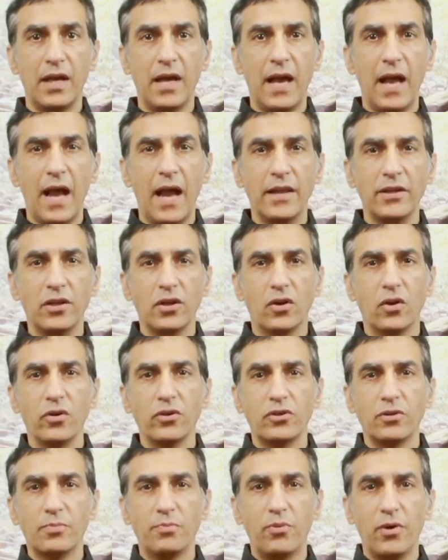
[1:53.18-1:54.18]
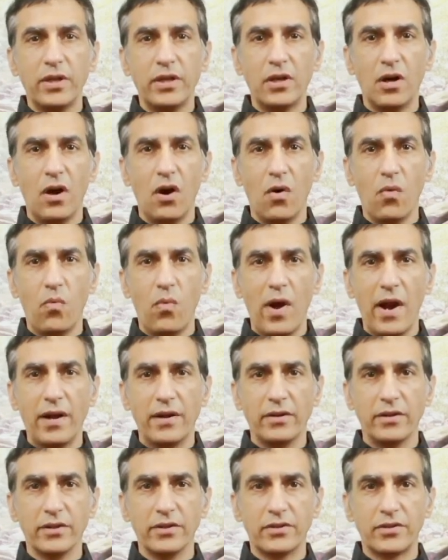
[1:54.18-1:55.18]
and you're going to bring your
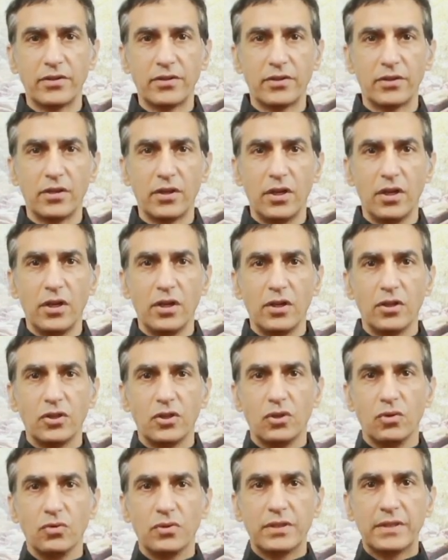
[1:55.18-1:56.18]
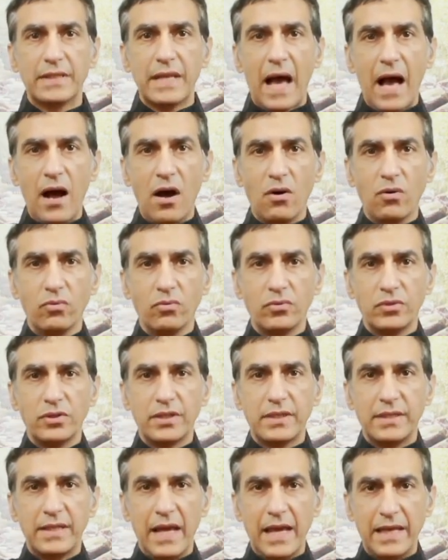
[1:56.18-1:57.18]
awareness to sounds
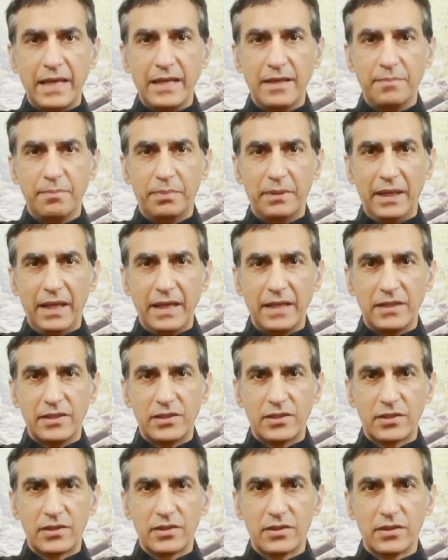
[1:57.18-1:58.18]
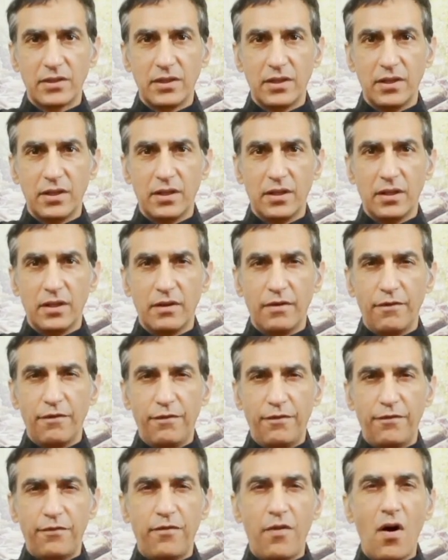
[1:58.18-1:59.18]
taking place
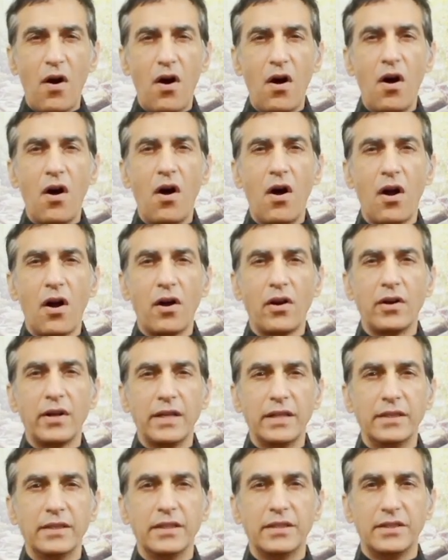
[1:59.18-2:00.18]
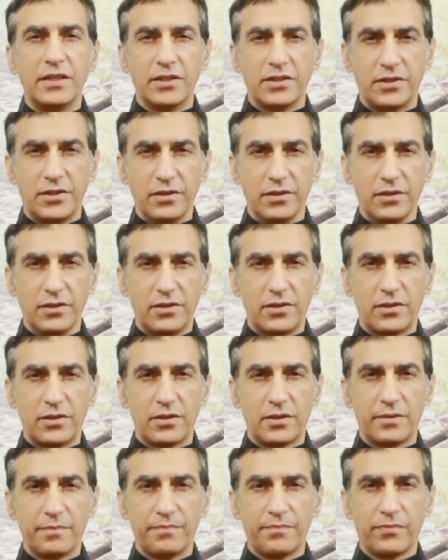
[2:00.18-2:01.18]
far in the distance.
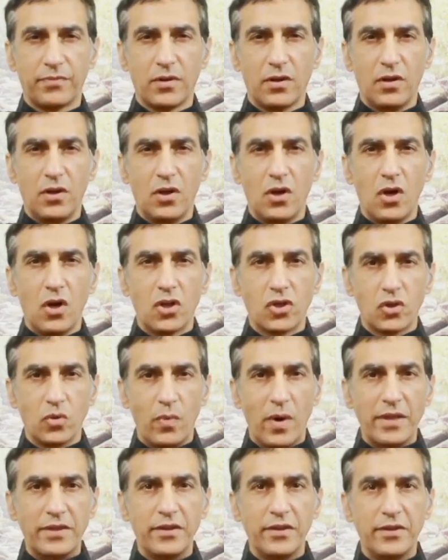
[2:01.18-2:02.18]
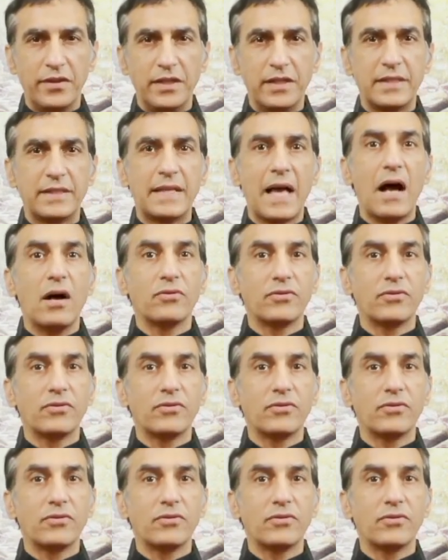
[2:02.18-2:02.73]
So whether these sounds